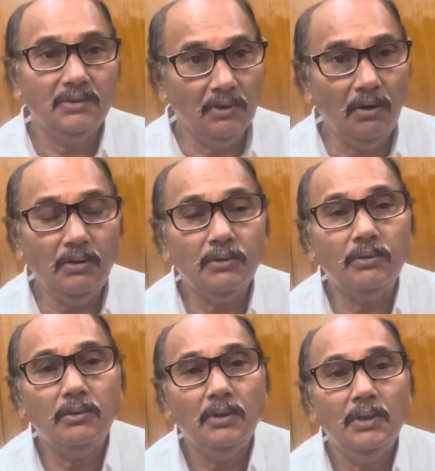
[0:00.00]
You have
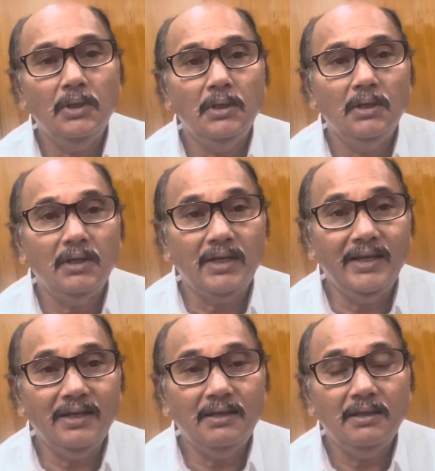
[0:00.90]
to
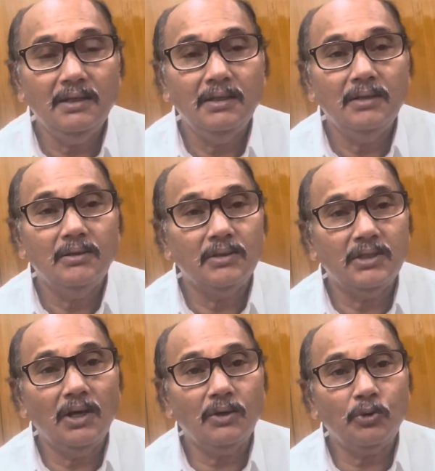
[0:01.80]
take you
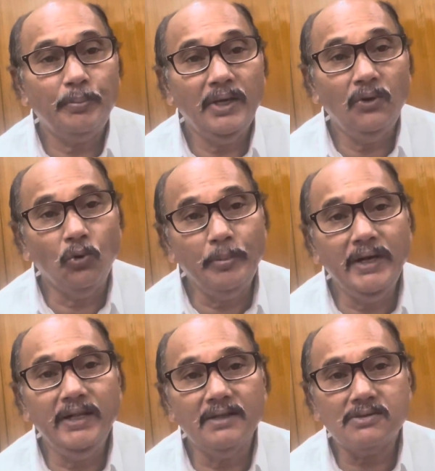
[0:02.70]
have to pay
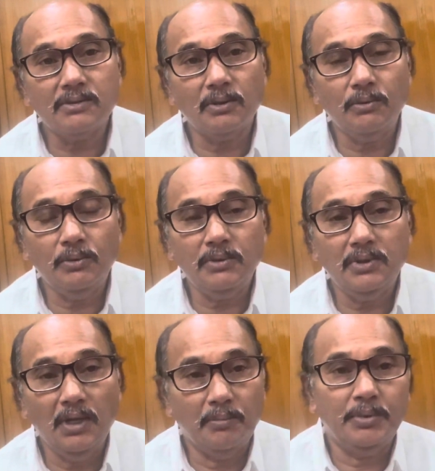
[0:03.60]
obedience to the court,
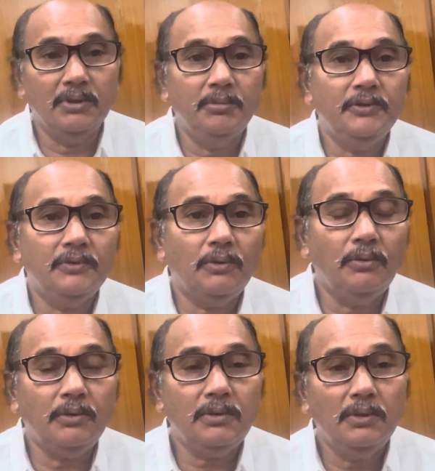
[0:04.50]
appear before the
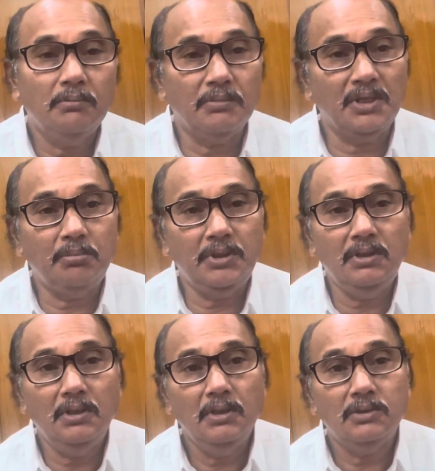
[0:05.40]
court,
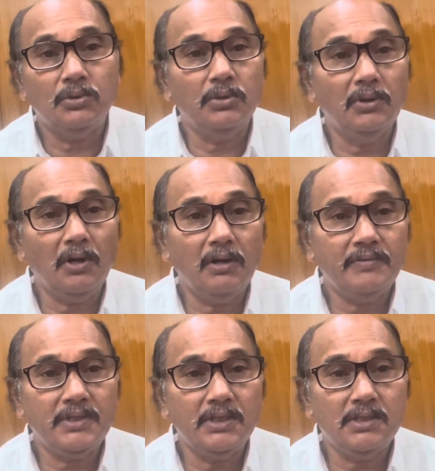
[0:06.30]
maybe through your
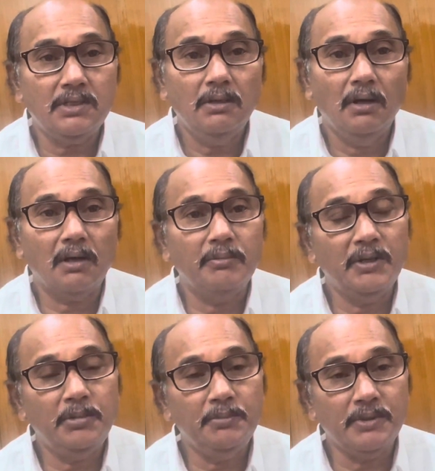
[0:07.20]
advocate or
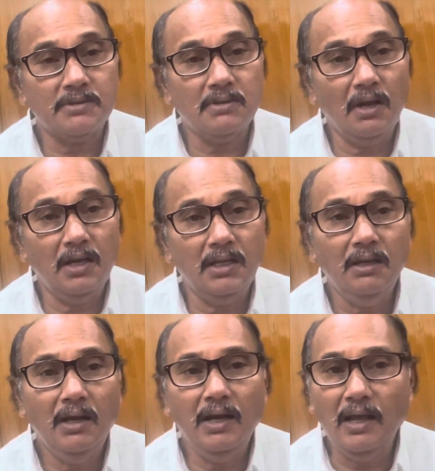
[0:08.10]
maybe personally
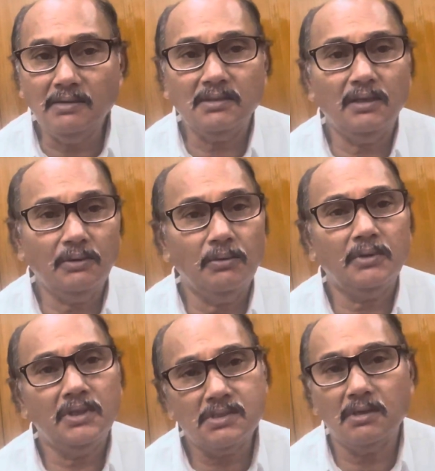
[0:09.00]
and answer the court,
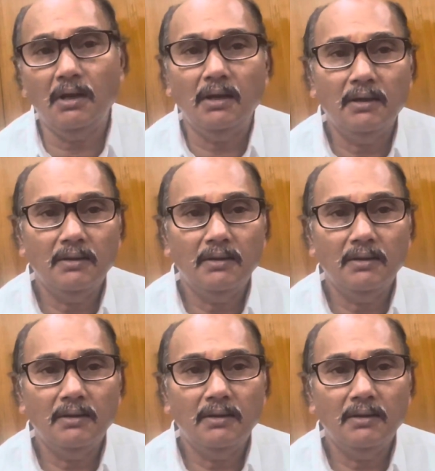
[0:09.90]
that's all.